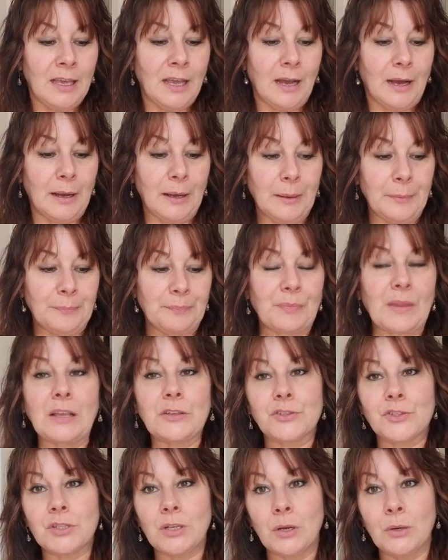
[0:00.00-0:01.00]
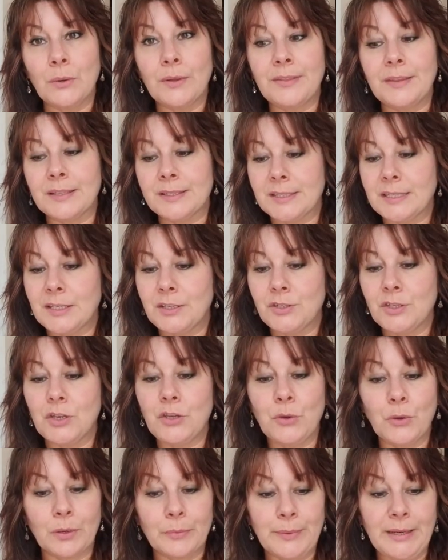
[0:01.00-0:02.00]
Um, so this is
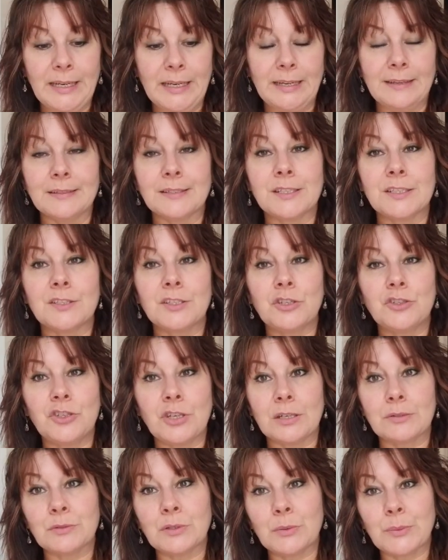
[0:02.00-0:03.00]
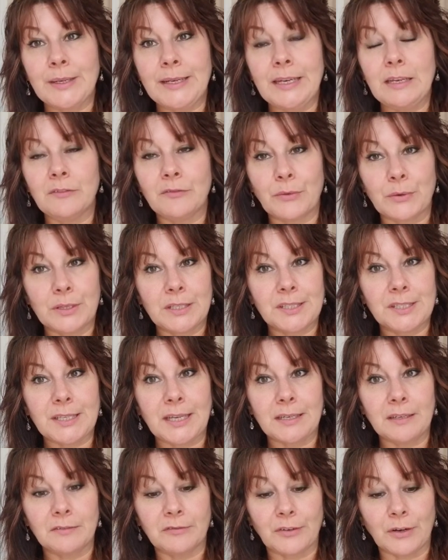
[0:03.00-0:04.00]
your reading. This is a general reading for the
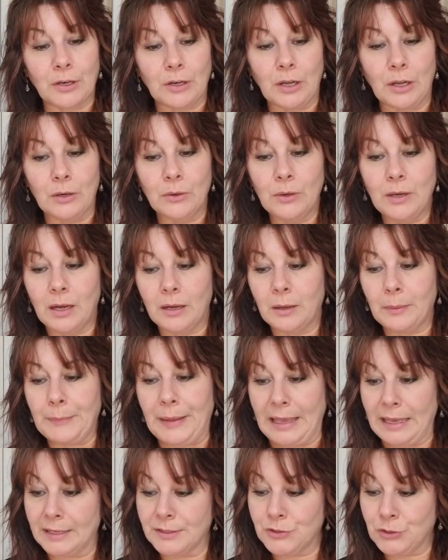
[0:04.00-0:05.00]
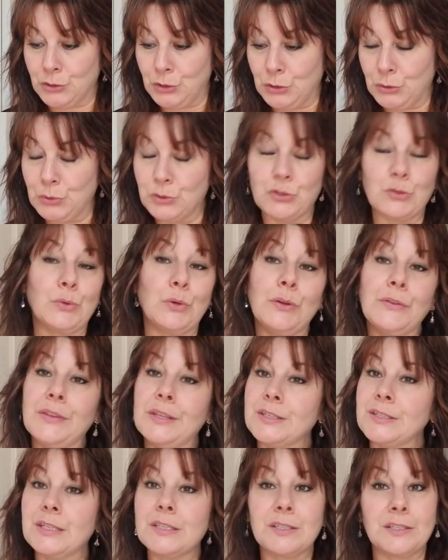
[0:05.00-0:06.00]
sign of Virgo. Um, as usual,
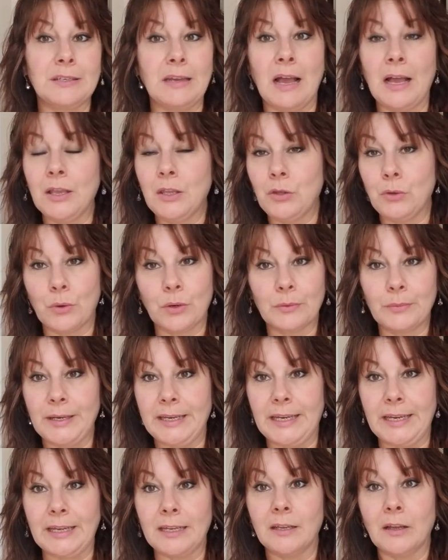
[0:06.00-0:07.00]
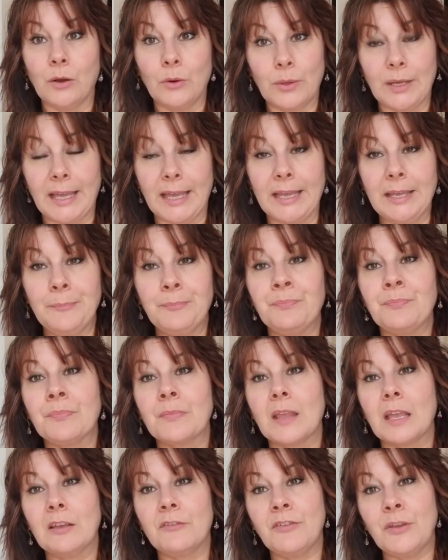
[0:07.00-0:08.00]
this is not your reading, okay?
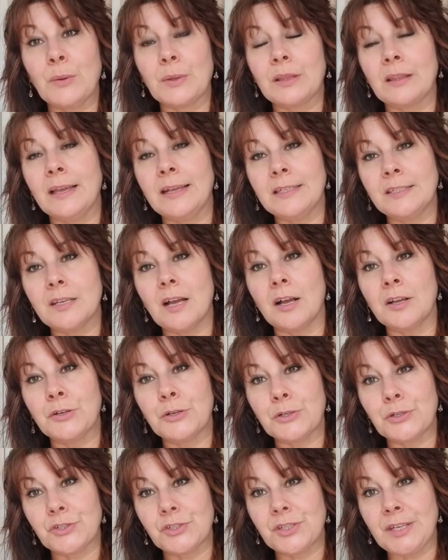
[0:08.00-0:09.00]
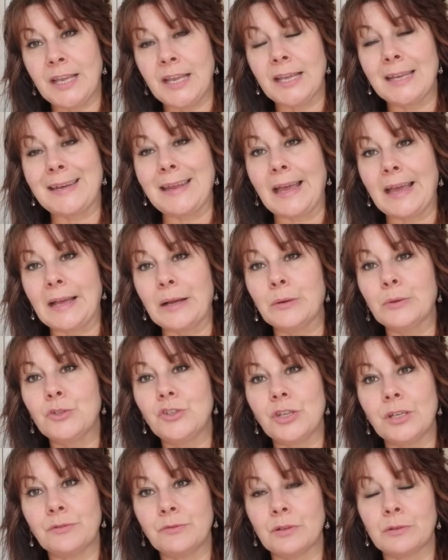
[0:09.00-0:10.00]
If you would like to understand how
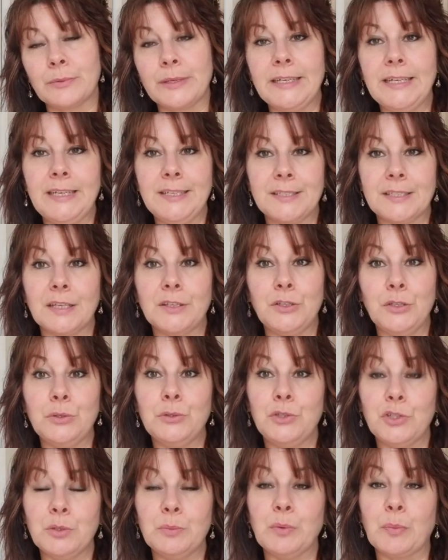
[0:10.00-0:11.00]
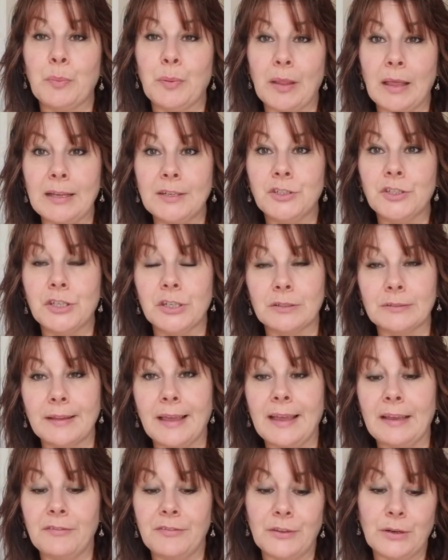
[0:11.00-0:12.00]
general readings on YouTube apply to your
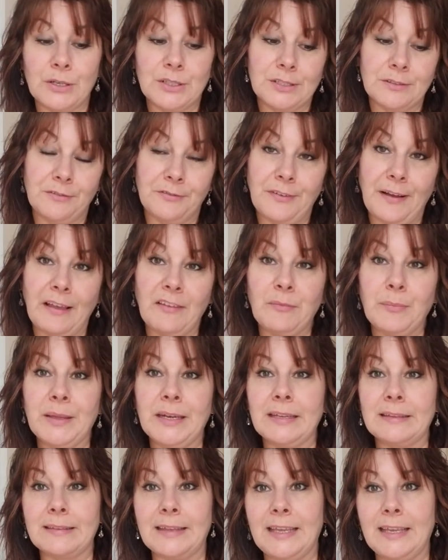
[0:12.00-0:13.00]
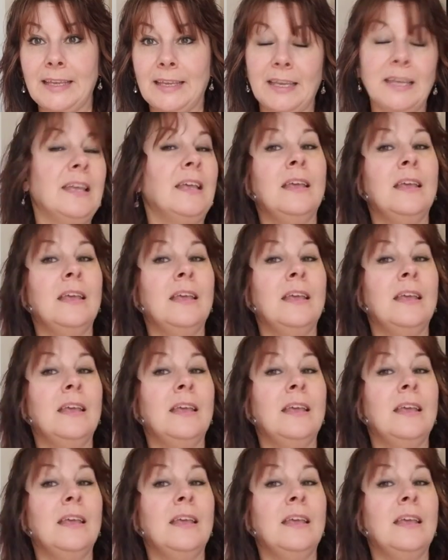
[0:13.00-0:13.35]
life, there is a five-minute link